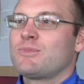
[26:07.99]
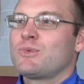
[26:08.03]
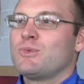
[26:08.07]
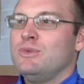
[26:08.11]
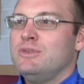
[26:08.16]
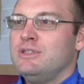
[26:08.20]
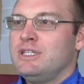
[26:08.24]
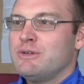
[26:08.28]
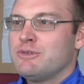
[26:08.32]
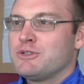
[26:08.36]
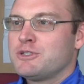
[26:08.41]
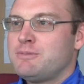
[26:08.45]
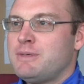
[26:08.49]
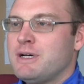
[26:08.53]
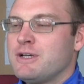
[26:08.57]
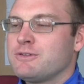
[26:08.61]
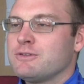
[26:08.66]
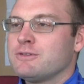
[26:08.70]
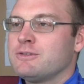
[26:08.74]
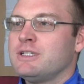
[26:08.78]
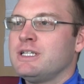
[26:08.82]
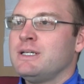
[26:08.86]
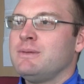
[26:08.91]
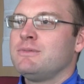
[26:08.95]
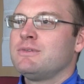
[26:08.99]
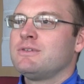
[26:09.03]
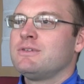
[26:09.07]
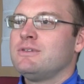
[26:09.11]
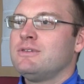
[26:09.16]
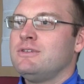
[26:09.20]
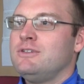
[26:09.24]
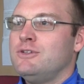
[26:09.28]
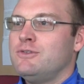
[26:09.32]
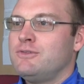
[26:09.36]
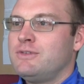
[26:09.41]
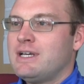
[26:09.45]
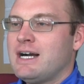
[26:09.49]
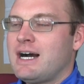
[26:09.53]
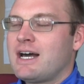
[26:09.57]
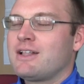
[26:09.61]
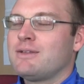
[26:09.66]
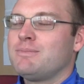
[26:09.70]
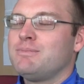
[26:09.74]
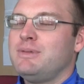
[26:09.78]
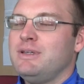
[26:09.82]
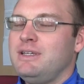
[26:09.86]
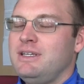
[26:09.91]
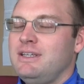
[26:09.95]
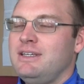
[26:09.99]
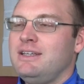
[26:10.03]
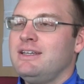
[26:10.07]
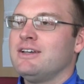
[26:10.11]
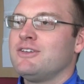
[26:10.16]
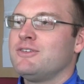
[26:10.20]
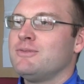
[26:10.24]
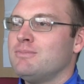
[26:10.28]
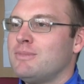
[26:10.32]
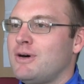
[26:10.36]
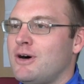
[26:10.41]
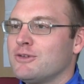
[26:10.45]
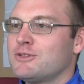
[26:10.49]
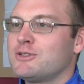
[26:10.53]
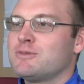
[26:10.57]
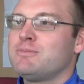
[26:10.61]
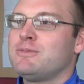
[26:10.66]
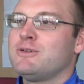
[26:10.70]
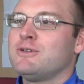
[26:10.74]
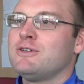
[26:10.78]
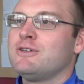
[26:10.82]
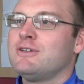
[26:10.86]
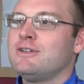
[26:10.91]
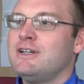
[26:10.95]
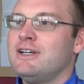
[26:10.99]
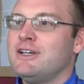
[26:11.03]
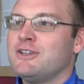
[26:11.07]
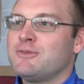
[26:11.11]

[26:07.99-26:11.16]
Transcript: You deal with special teams. You've got to be as multiple